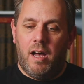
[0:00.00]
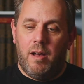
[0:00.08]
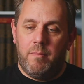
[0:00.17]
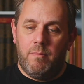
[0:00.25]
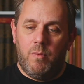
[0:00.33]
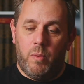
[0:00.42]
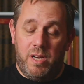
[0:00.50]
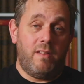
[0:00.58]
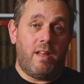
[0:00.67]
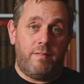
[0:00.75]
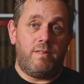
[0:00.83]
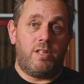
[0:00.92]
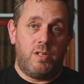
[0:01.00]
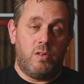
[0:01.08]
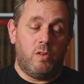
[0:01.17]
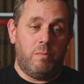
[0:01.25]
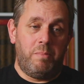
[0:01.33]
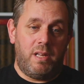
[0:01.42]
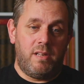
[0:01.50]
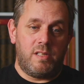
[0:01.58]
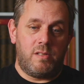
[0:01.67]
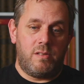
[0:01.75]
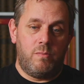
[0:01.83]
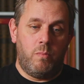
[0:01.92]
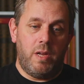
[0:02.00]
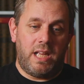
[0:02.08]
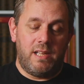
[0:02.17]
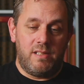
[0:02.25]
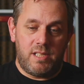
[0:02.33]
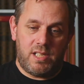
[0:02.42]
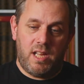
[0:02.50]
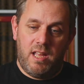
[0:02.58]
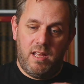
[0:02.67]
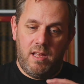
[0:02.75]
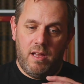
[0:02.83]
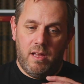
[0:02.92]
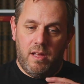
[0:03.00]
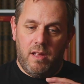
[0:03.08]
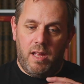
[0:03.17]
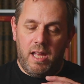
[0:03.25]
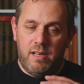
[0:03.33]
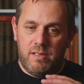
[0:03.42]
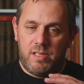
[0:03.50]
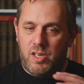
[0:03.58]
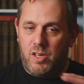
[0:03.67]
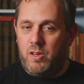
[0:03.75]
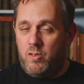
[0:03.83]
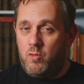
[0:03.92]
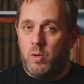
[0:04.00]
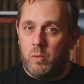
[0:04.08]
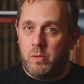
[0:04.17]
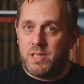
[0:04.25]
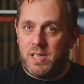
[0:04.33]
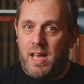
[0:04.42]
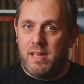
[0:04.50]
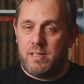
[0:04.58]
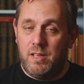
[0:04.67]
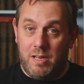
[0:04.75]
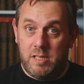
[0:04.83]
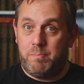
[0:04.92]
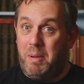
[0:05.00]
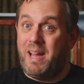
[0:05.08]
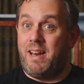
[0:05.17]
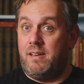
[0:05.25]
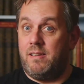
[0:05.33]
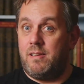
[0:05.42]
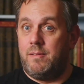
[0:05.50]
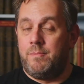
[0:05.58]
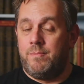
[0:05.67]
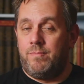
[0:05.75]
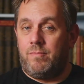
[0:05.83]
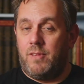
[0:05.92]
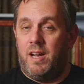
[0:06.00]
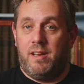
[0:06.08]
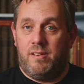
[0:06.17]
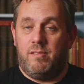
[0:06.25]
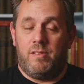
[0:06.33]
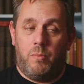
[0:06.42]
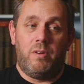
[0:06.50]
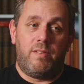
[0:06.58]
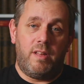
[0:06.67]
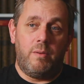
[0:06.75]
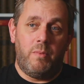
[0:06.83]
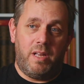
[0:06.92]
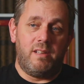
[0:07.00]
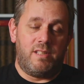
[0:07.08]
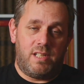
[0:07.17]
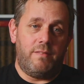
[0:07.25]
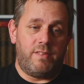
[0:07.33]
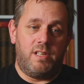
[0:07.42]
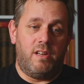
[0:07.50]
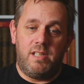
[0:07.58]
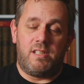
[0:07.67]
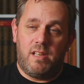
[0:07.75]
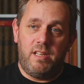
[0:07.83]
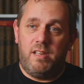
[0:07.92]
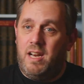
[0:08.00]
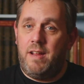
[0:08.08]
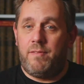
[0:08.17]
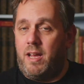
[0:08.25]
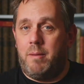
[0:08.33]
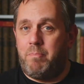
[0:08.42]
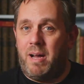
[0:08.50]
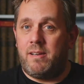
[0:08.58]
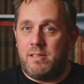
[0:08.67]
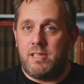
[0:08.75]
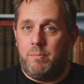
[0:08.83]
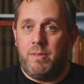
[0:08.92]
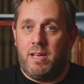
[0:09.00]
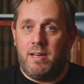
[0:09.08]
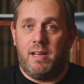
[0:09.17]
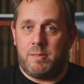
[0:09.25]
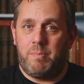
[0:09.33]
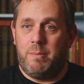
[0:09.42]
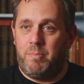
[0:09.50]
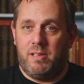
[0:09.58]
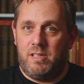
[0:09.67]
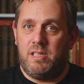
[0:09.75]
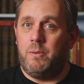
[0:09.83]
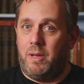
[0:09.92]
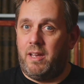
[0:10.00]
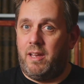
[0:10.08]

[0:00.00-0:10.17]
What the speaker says: We know that for sure because we can see in certain rule sets that it's banned. And the one thing we can say for certain is that you're never going to ban something unless people are doing it.